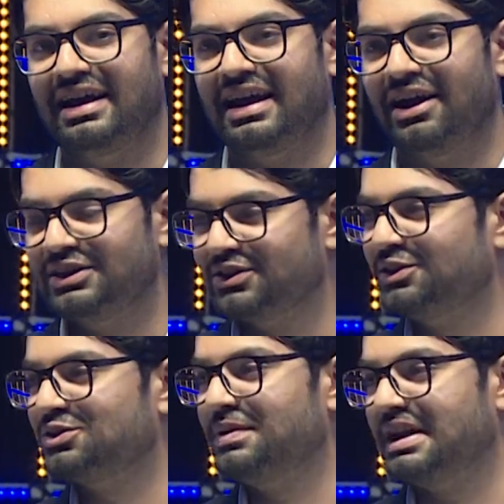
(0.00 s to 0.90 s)
has
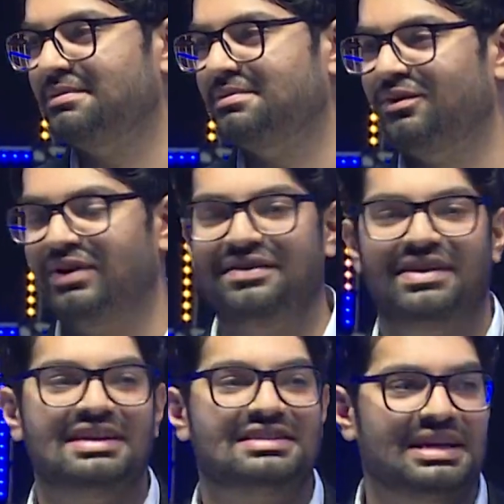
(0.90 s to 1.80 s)
also become very,
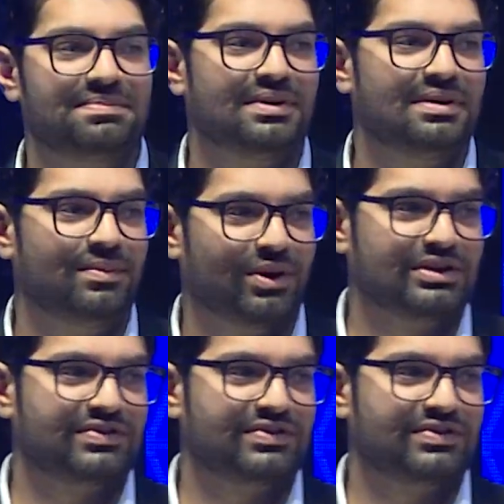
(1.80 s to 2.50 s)
very cheap because of